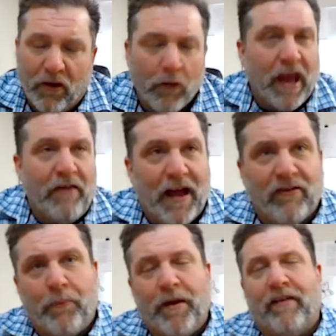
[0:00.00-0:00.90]
Okay, that's
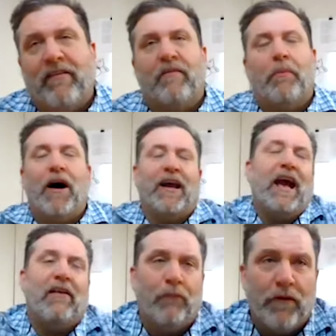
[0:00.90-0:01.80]
our Pick Six
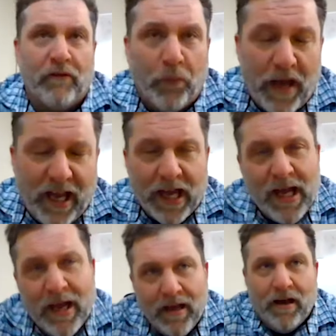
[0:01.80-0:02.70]
podcast for this week.
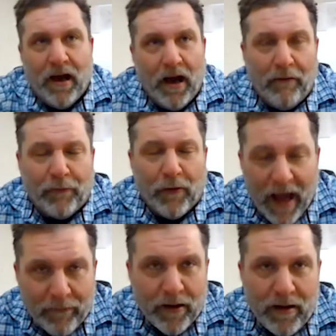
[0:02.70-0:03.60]
For
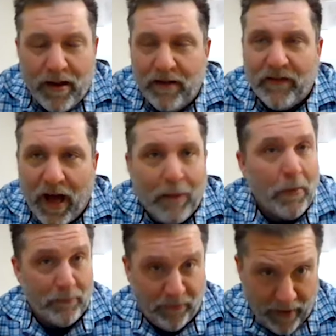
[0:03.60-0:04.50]
Evan and Tom,
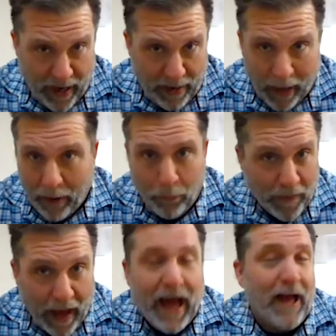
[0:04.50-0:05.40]
I'm Sam. I will
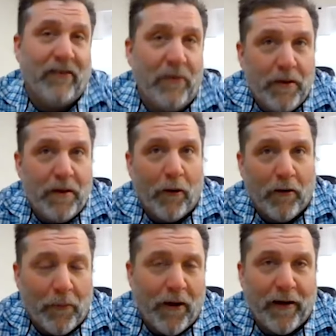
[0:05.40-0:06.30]
not be part
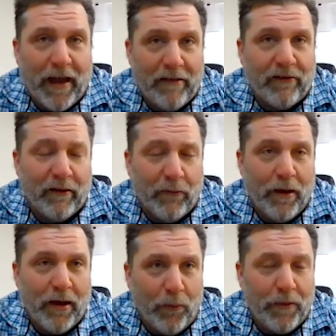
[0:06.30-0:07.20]
of the podcast next
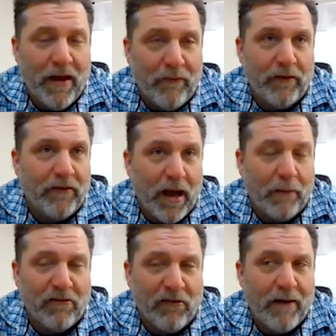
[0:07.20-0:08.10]
week. It'll be Evan and
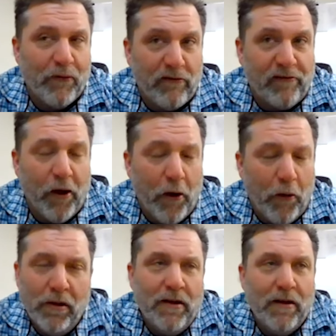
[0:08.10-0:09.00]
Tom driving the
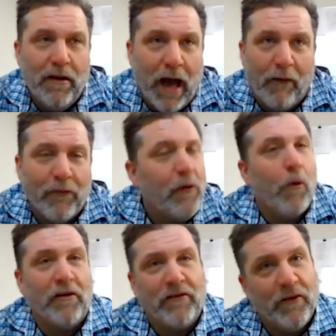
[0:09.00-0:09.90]
show however they
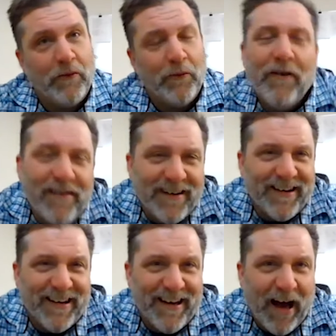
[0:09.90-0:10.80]
want to.
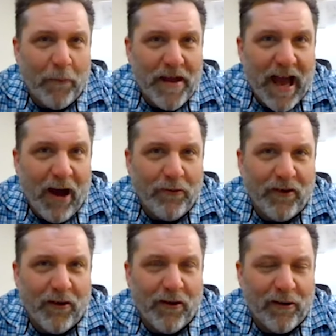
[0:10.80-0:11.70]
I'll be out
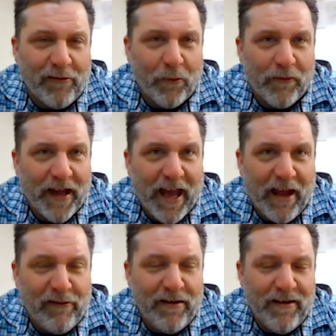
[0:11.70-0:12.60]
on a short
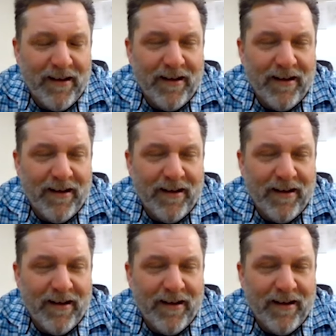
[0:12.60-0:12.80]
vacation.